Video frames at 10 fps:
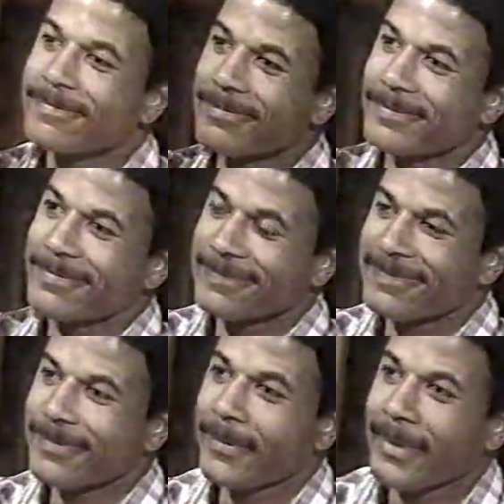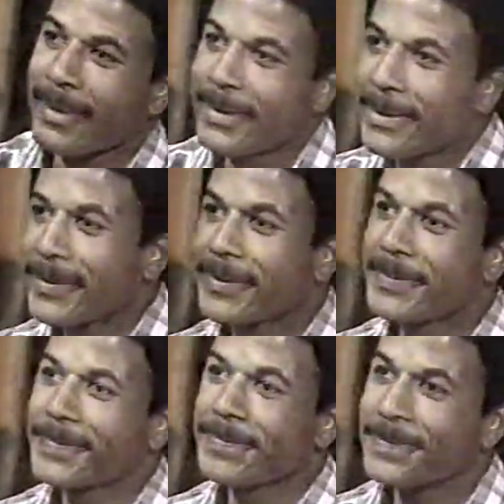My youngest brother Pierre. All right,
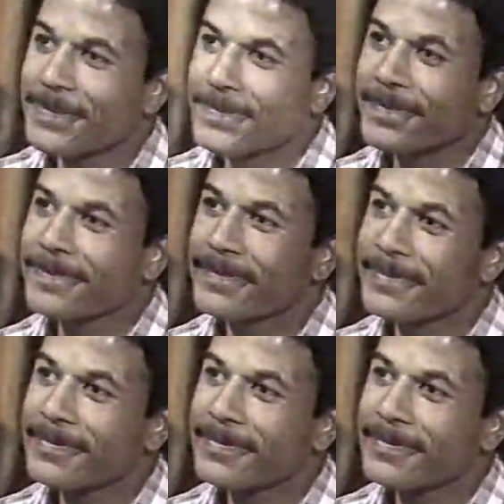Pierre, you ready to help